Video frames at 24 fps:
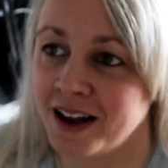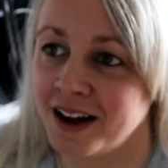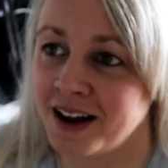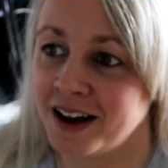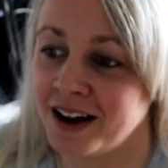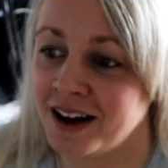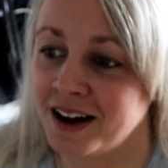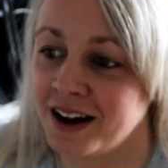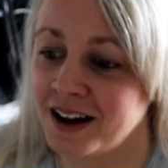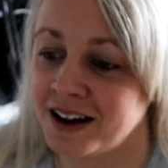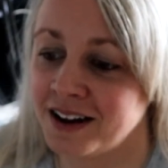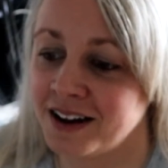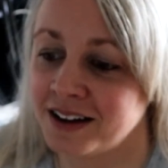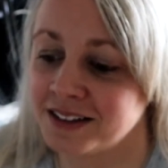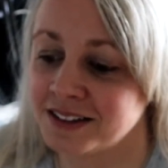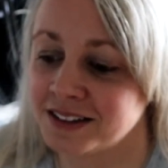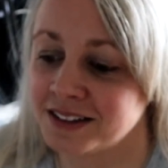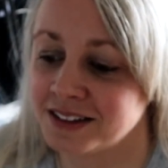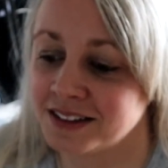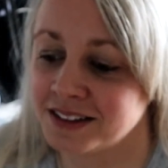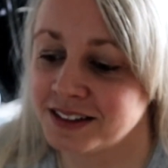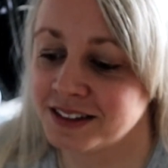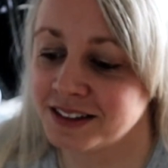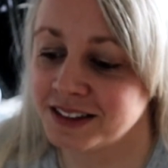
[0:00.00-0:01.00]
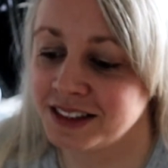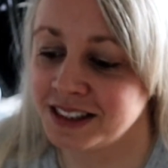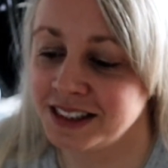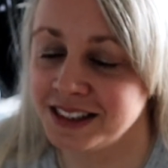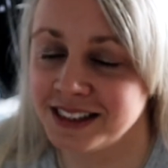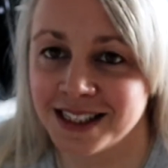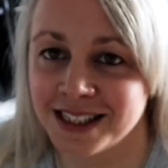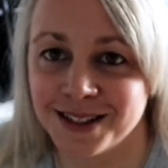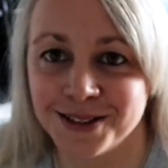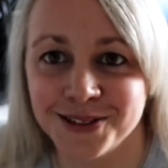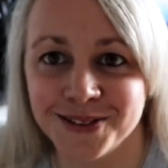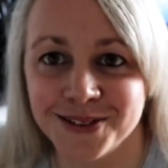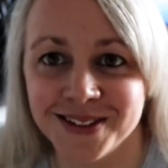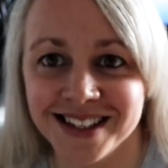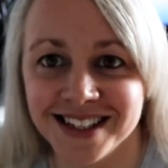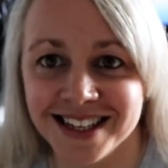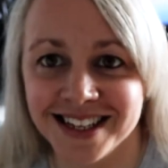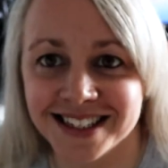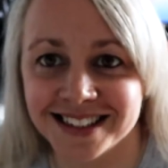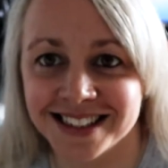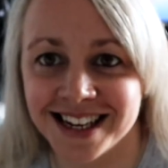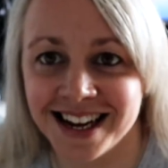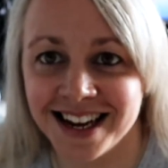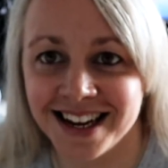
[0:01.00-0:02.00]
and it sounds
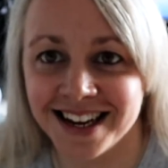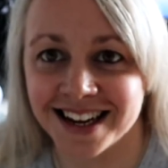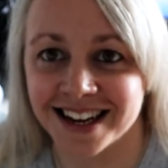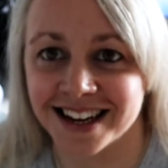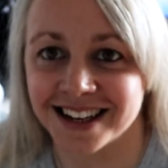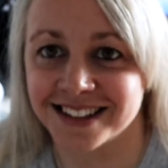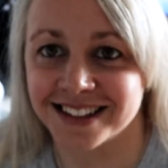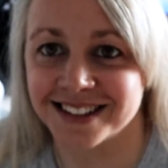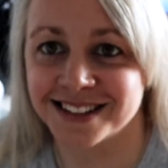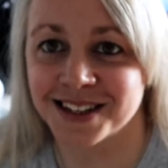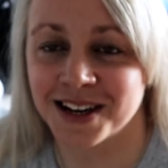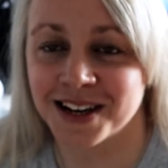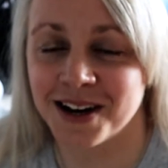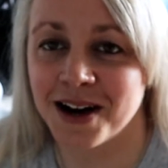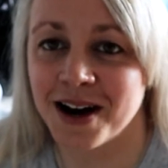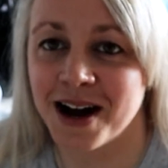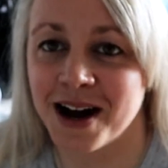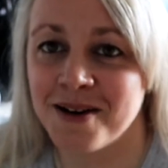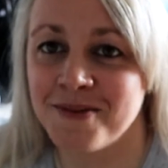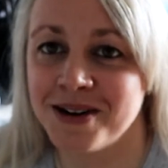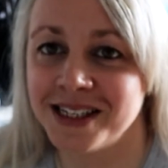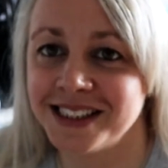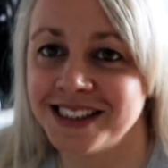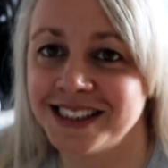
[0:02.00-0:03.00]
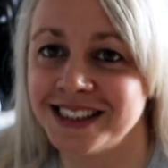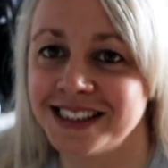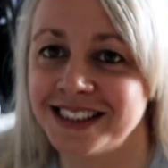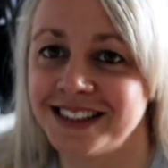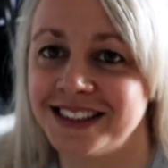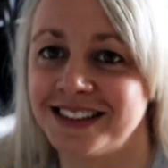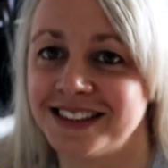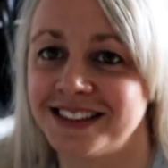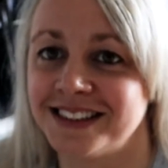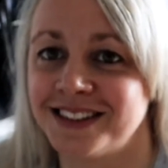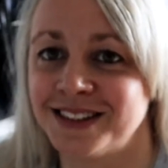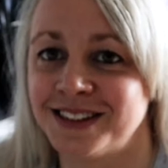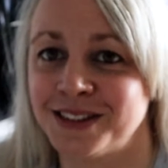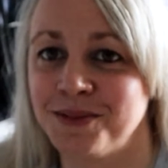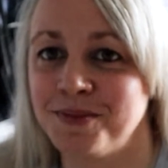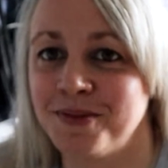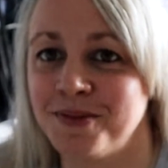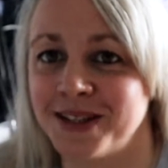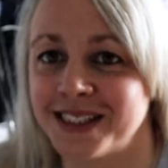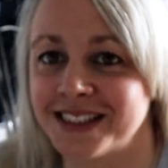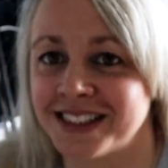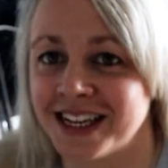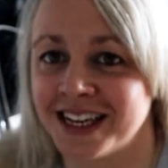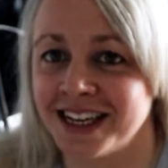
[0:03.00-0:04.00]
really exciting. So I'm actually
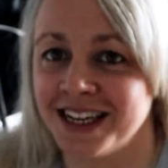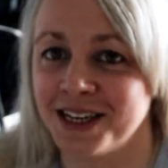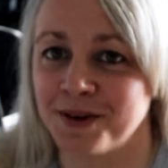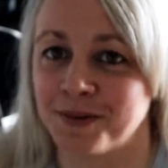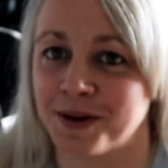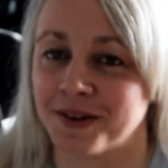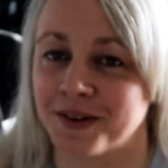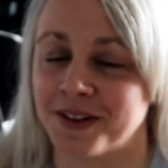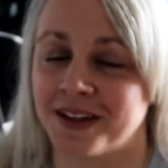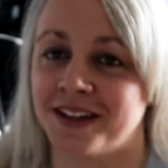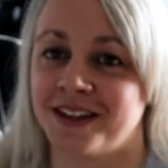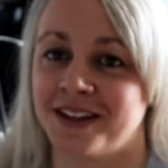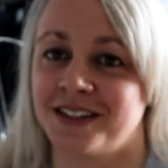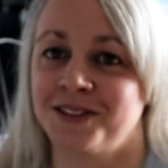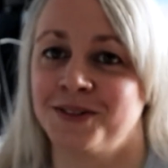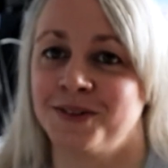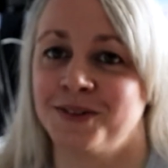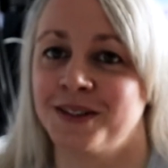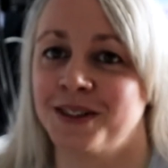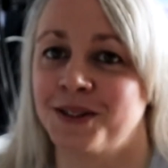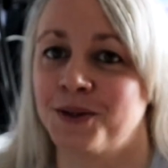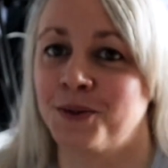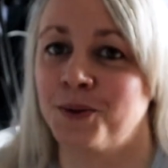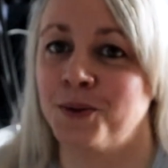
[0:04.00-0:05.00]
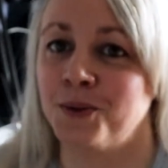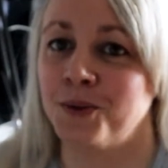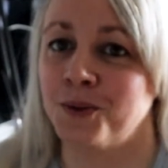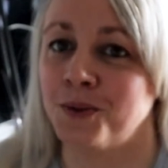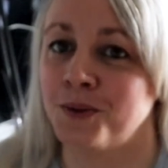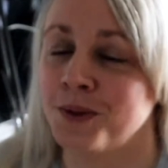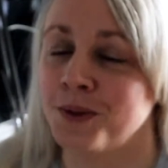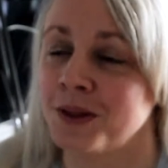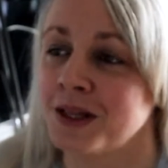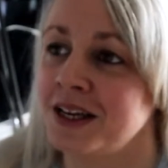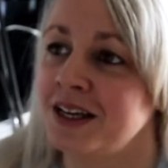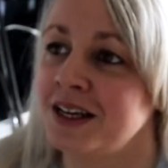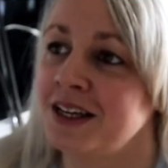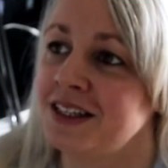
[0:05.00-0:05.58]
super excited about that. That's really cool.